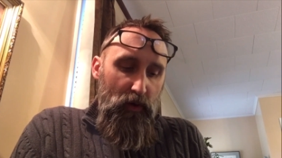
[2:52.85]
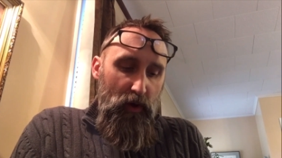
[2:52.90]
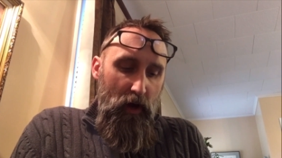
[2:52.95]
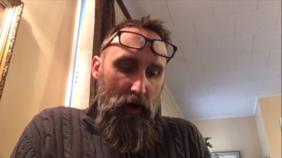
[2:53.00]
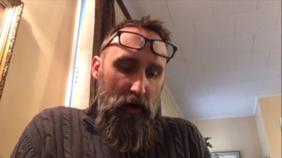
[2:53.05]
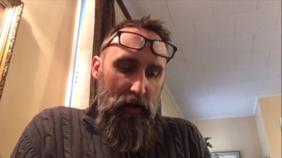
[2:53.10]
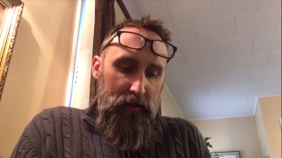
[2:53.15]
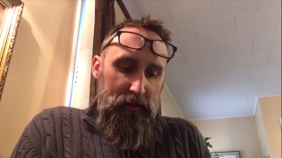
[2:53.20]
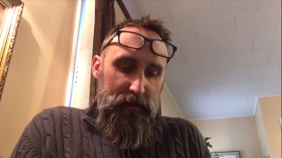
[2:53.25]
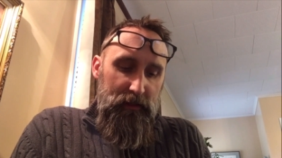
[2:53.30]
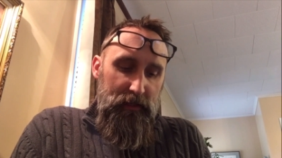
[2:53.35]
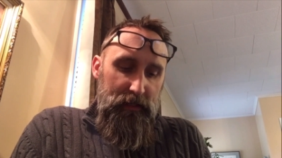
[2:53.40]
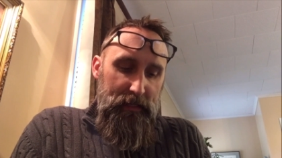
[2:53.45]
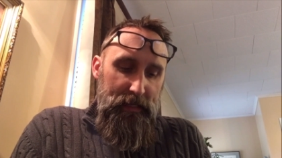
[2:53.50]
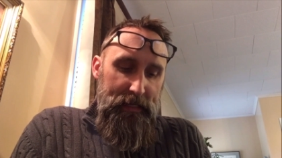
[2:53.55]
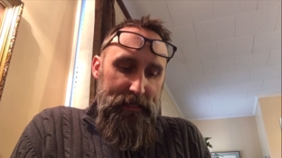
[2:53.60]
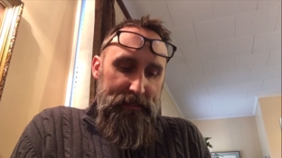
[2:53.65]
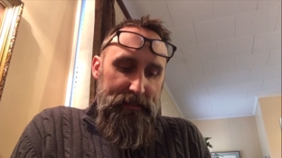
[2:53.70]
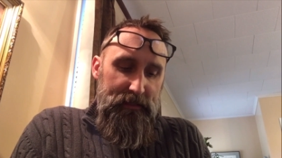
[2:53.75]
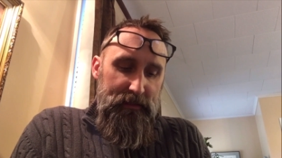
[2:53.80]
Uh,
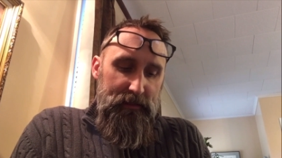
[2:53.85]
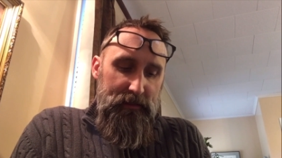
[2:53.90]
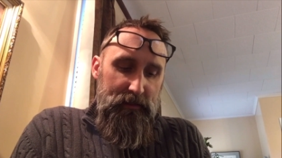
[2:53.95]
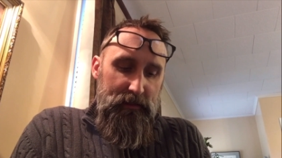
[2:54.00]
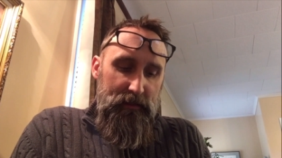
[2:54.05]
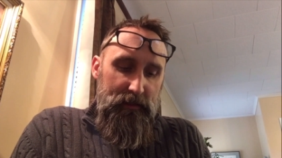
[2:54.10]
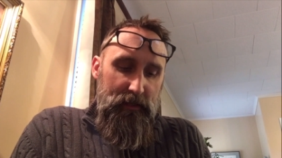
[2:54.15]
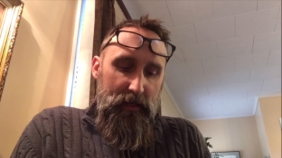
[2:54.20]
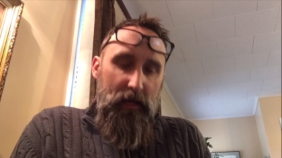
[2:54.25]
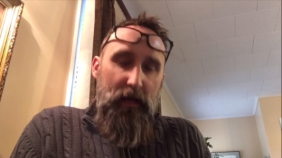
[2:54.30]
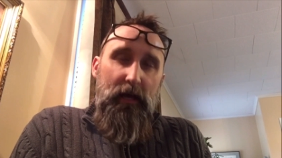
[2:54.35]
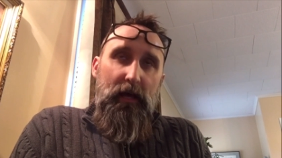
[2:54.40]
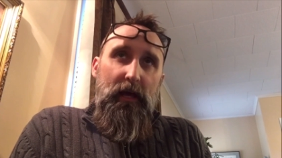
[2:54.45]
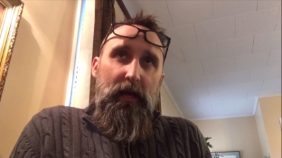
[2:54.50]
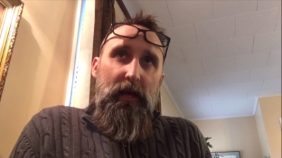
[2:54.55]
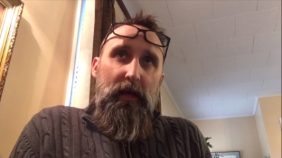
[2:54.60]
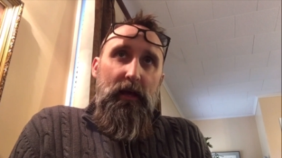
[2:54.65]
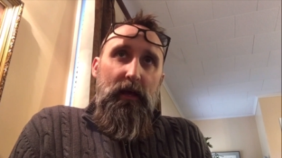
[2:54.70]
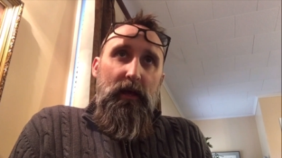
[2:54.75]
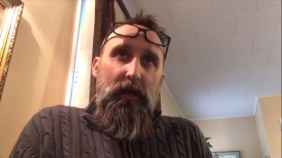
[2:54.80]
in
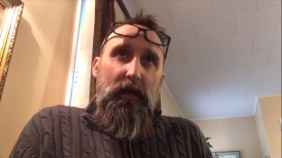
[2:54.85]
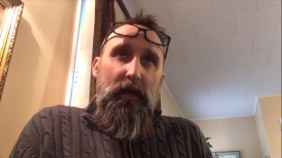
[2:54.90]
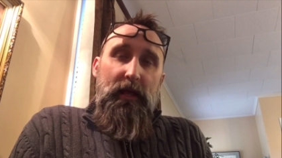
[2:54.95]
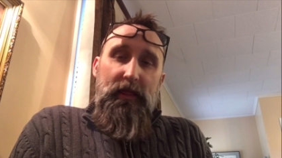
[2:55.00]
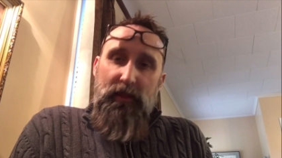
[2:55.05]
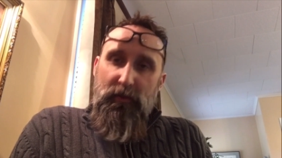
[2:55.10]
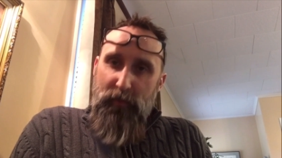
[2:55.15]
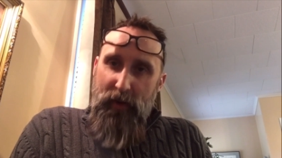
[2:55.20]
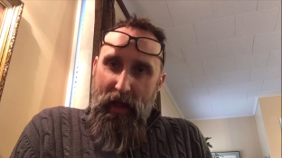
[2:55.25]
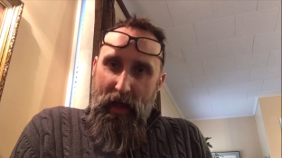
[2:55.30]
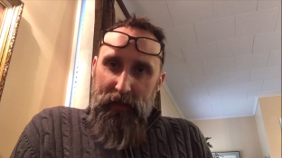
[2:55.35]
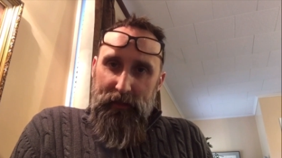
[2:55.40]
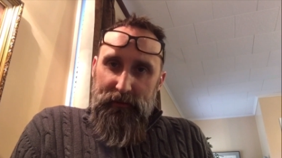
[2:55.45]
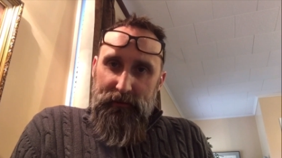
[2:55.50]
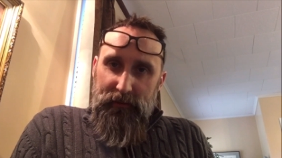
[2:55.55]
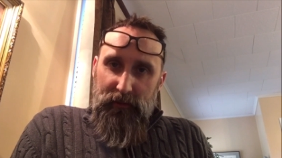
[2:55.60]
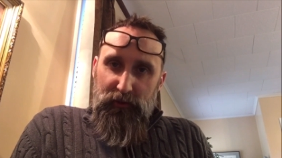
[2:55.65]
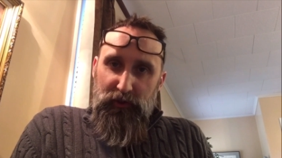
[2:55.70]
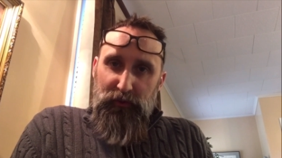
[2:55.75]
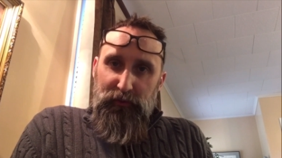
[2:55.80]
in the packets
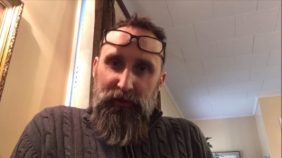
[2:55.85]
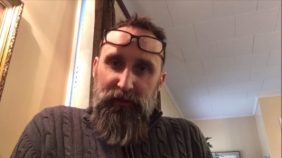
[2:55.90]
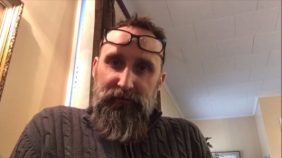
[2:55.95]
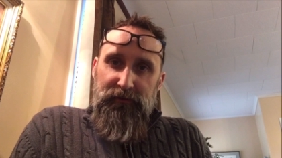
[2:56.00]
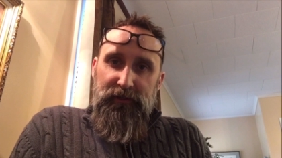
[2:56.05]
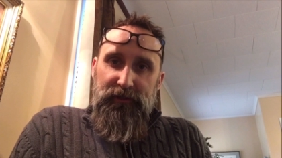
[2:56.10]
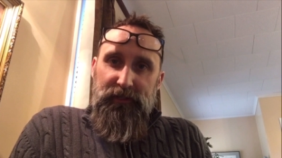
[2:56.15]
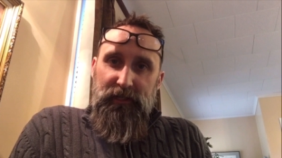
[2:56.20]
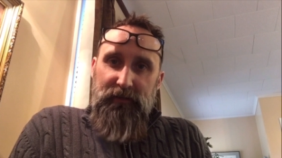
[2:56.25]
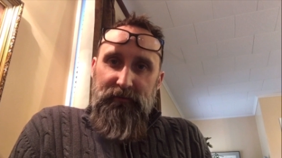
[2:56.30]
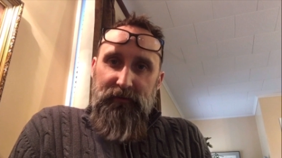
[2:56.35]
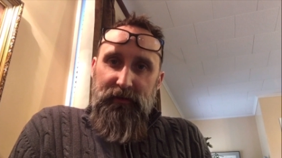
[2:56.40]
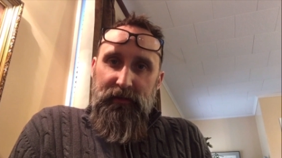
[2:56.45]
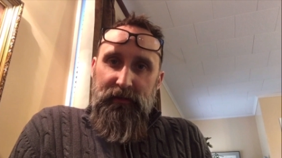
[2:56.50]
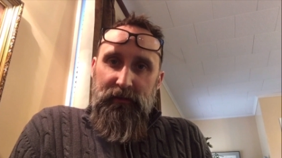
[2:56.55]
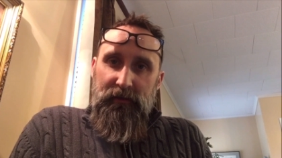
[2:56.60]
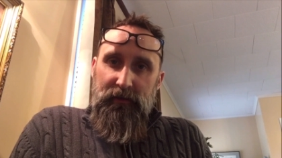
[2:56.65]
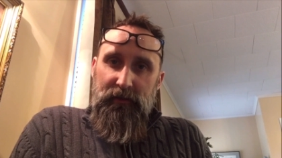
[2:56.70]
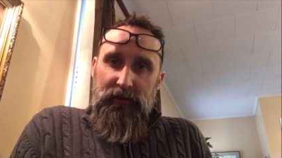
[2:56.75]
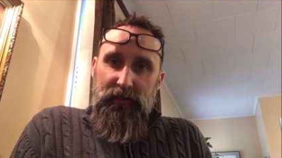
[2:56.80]
that you'll be
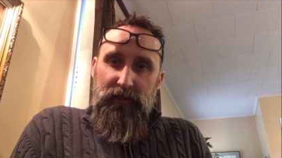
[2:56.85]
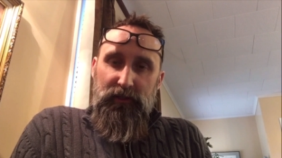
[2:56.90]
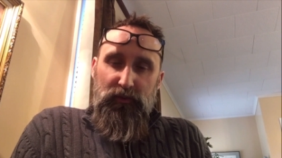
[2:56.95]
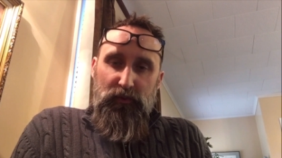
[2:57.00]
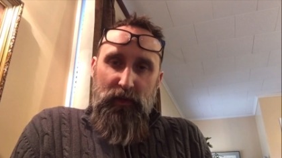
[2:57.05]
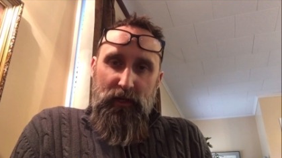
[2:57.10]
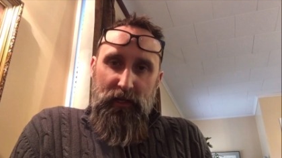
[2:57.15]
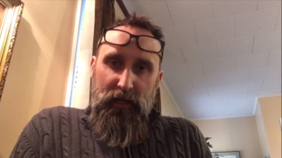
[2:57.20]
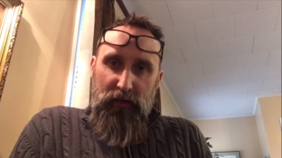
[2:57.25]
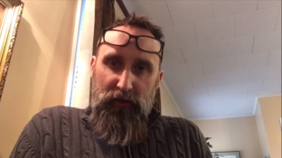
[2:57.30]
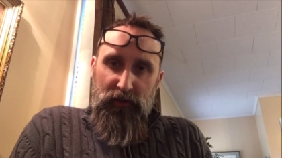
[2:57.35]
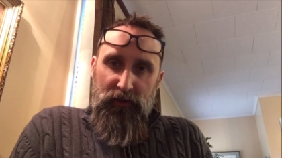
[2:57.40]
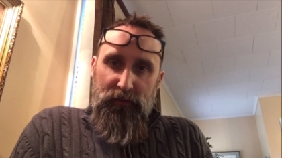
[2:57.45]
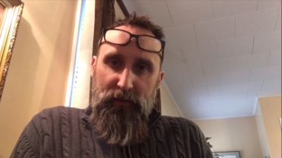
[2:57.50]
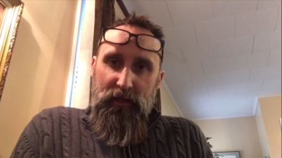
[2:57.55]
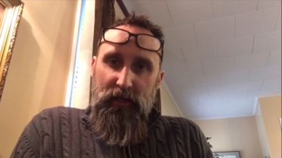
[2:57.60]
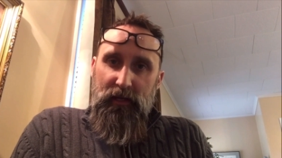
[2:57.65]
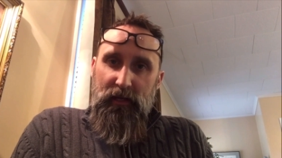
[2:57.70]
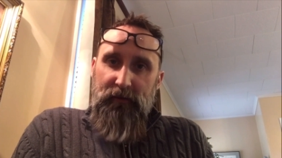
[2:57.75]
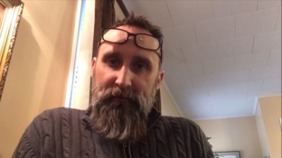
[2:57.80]
receiving this weekend or the
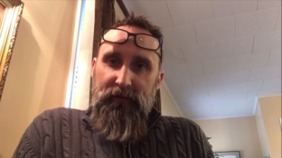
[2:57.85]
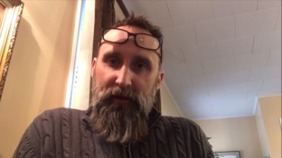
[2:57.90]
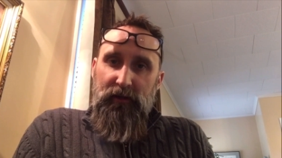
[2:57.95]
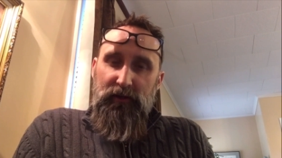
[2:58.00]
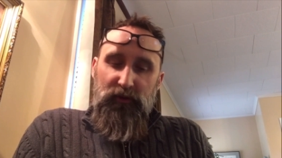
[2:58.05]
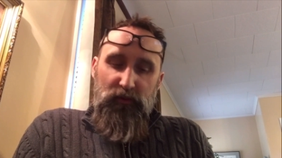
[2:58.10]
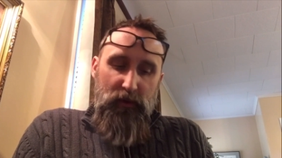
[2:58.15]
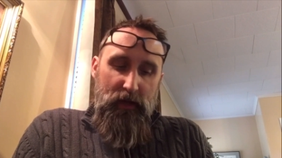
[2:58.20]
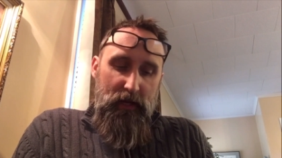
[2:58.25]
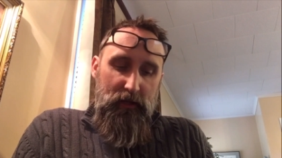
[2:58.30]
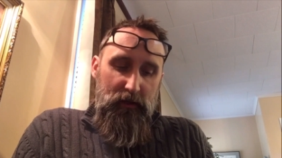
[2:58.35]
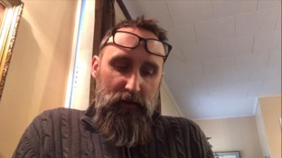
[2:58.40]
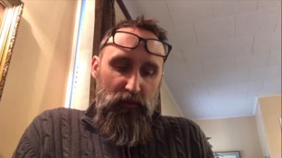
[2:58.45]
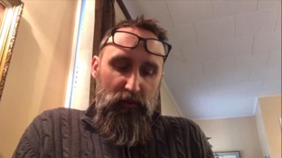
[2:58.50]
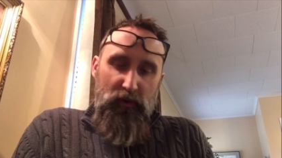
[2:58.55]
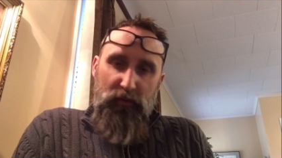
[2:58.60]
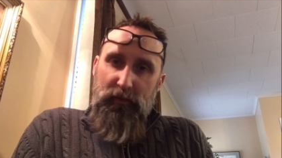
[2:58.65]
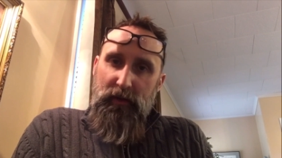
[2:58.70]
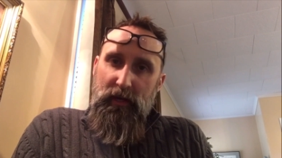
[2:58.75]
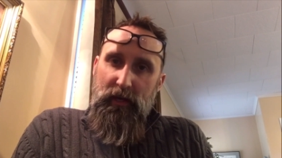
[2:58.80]
beginning of next week
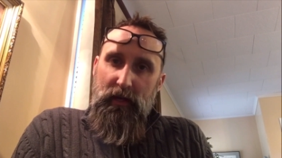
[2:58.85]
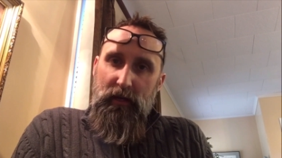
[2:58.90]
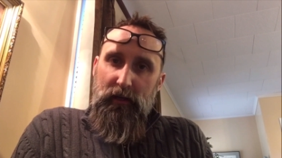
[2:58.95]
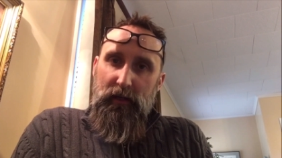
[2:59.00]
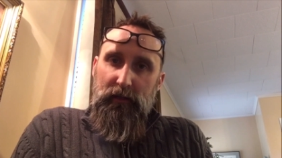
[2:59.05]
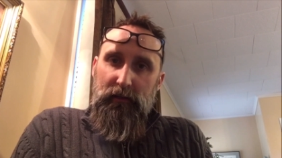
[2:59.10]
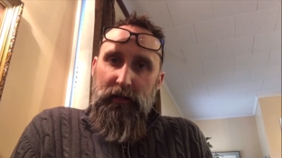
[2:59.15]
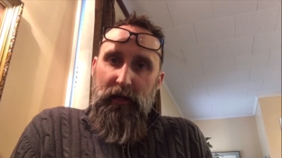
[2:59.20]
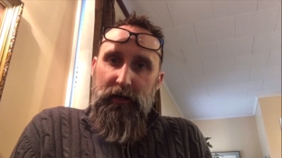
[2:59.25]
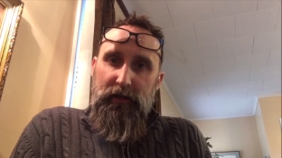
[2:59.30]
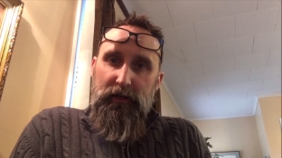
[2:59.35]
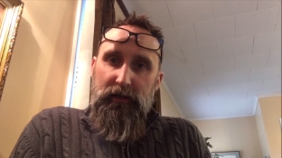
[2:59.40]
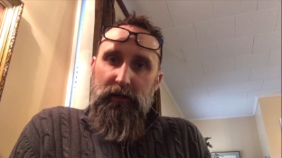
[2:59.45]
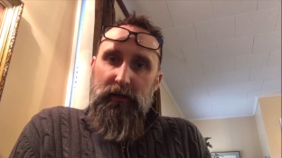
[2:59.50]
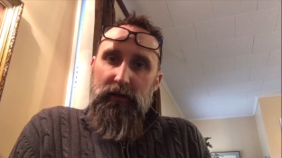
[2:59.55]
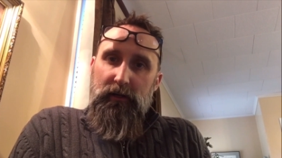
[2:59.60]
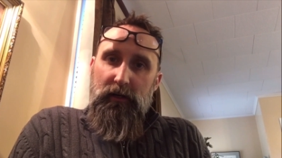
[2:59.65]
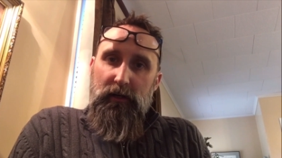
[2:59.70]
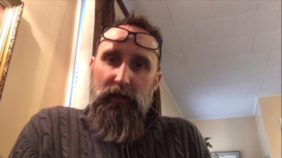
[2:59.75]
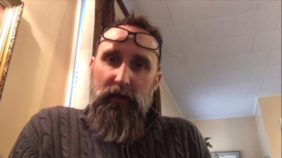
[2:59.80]
will be a letter
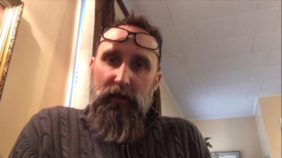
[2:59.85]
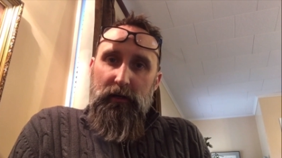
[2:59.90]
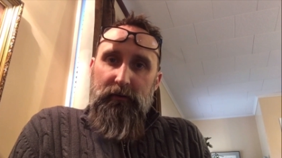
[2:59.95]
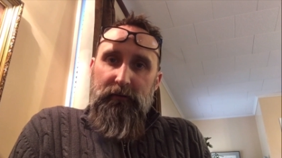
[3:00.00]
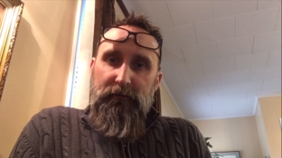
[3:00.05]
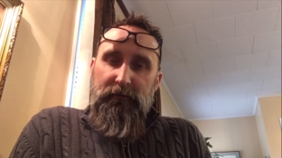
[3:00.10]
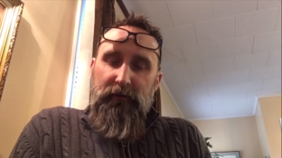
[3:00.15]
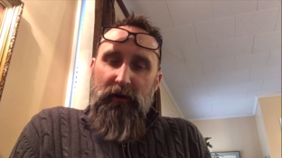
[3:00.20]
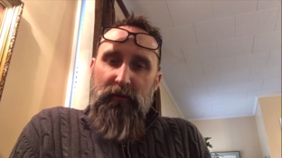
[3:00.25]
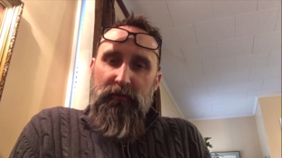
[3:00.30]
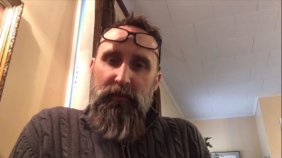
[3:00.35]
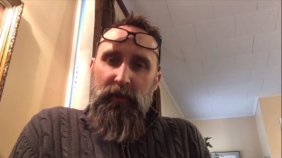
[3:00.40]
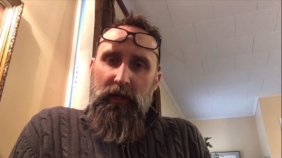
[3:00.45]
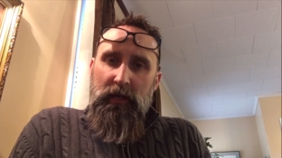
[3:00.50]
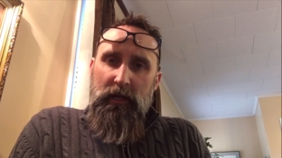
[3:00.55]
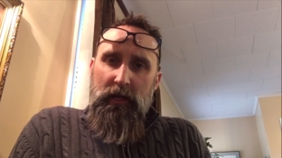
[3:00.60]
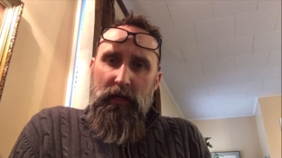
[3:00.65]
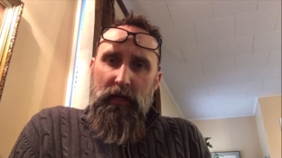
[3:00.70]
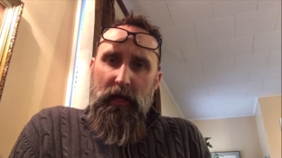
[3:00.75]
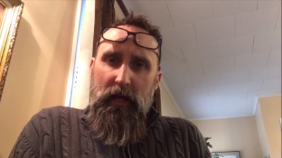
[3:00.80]
from
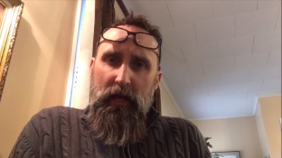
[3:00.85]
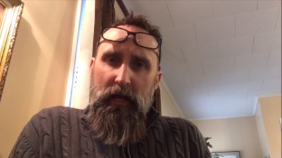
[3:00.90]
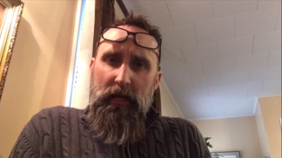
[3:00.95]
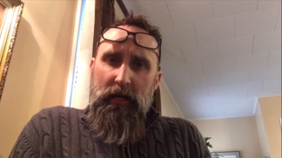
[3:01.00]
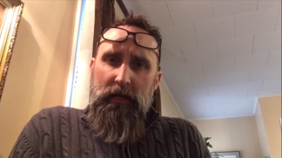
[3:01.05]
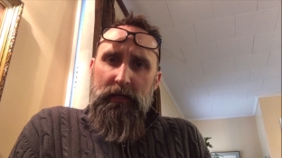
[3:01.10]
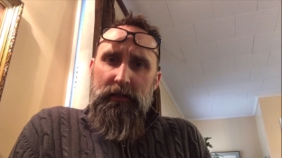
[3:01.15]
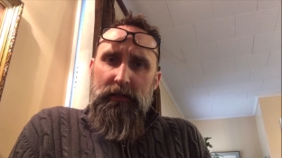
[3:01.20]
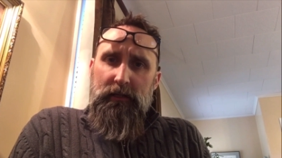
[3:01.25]
me and